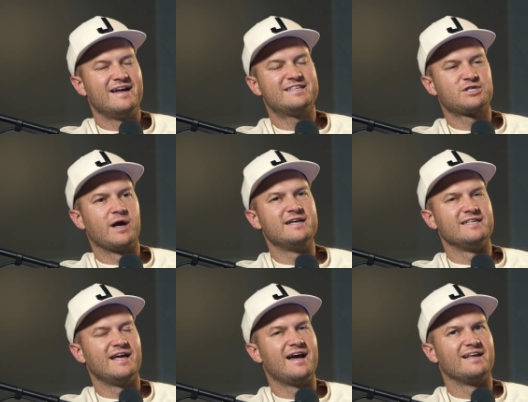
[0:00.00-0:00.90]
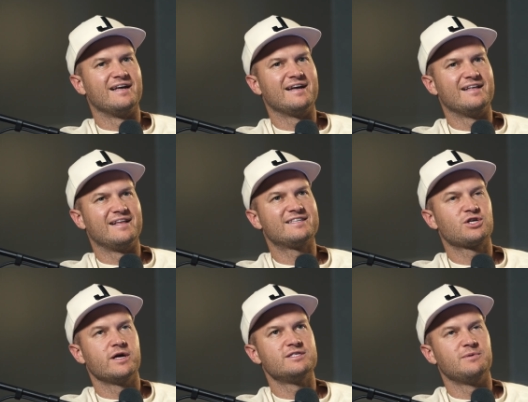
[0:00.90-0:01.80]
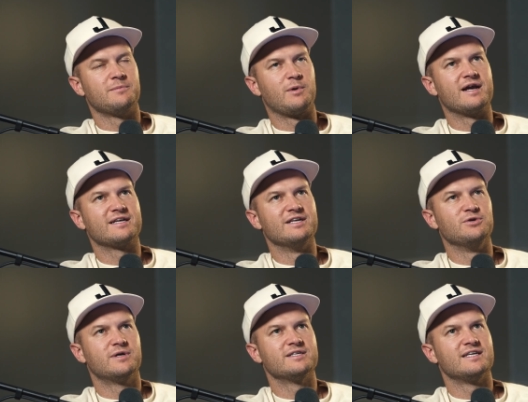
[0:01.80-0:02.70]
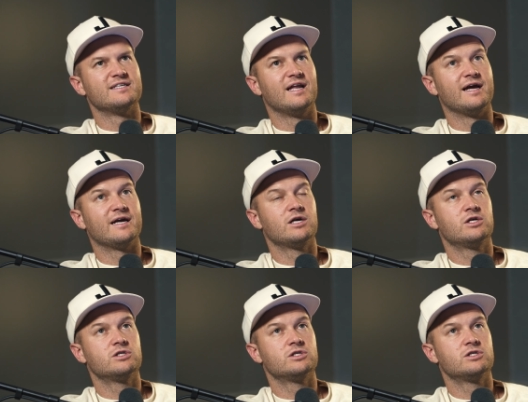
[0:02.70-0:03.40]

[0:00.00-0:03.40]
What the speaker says: It's crazy. Yeah. Like that's crazy what a brand can do. Cause it like